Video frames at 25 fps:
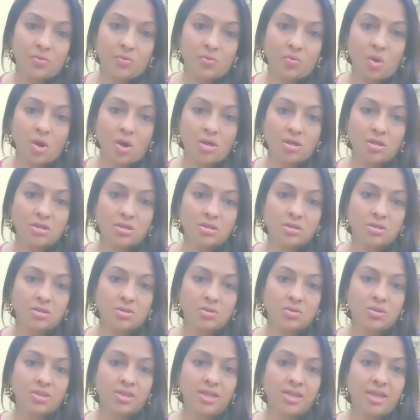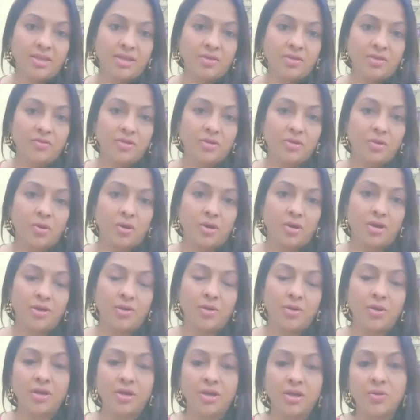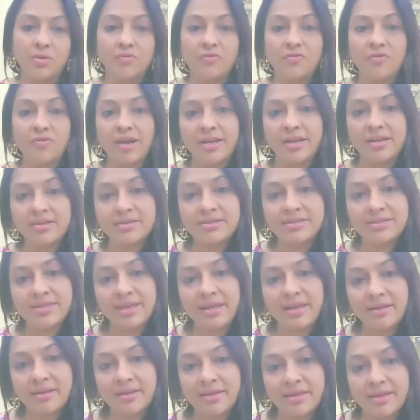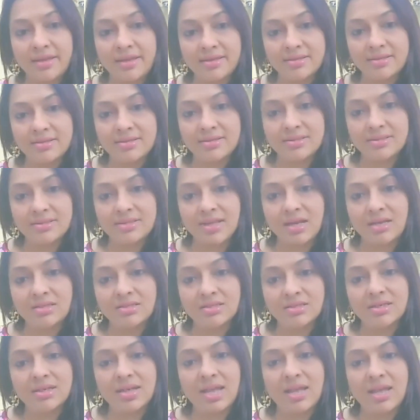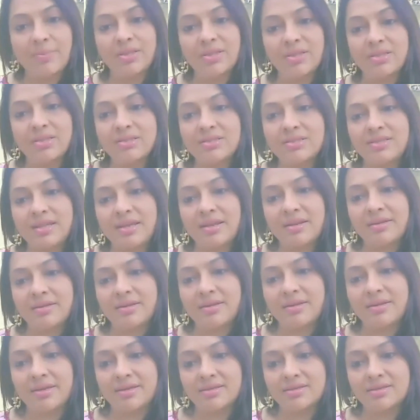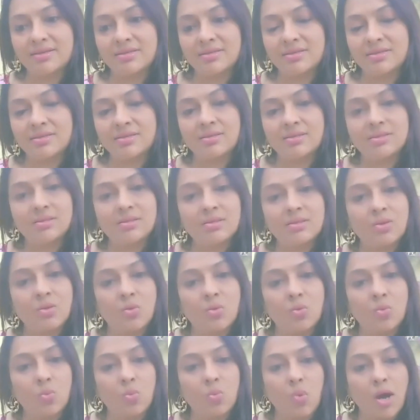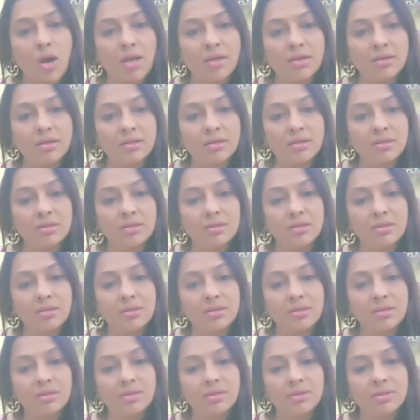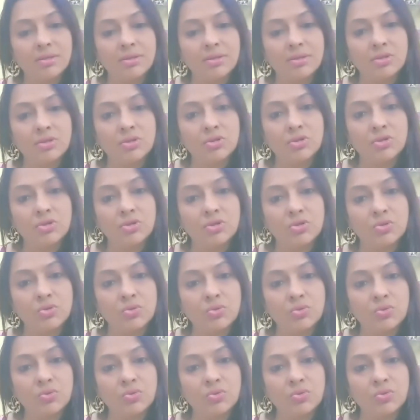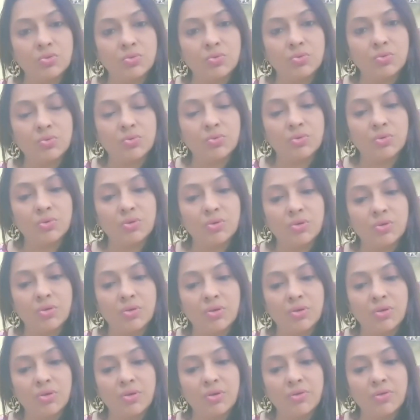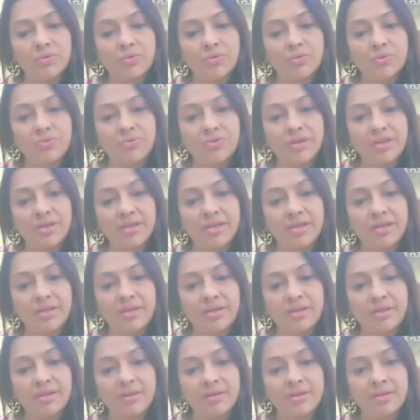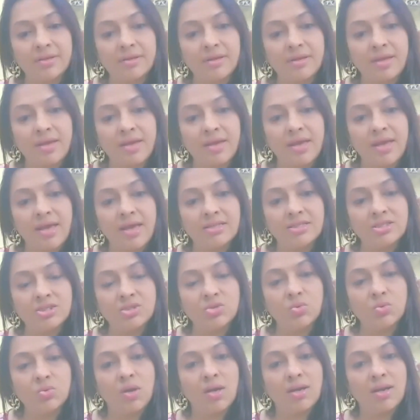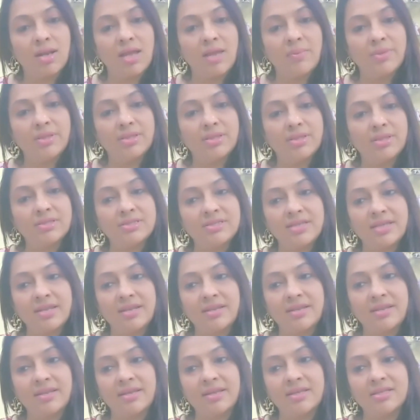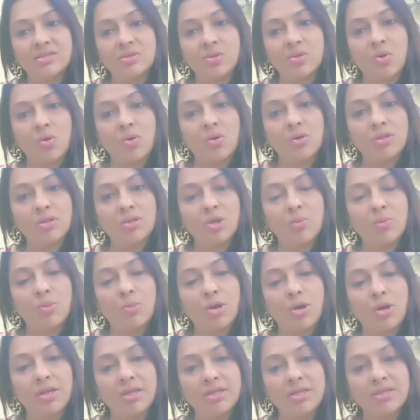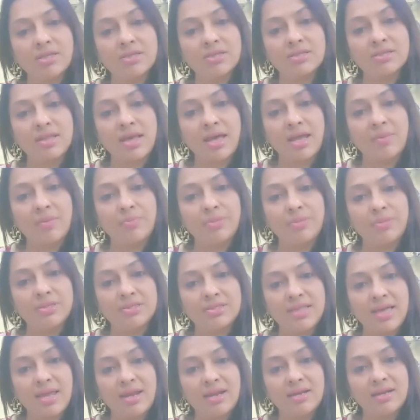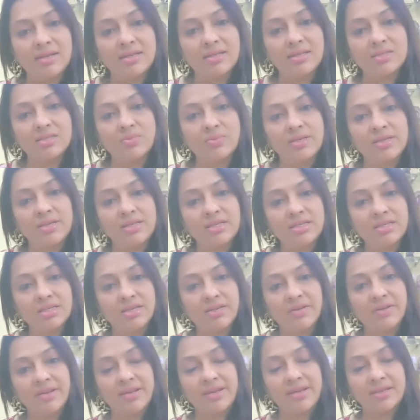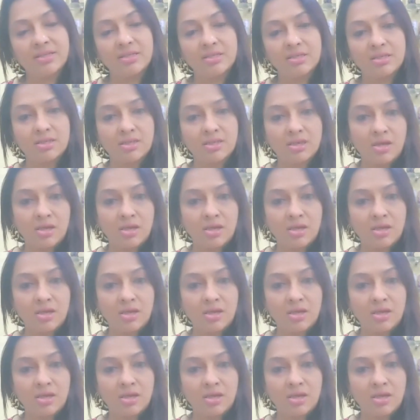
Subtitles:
Walk to the end of the corridor and you'll find a staircase. Start climbing the staircase. 1, 2, 3. As you are climbing the staircase, all your bodies and personalities will integrate.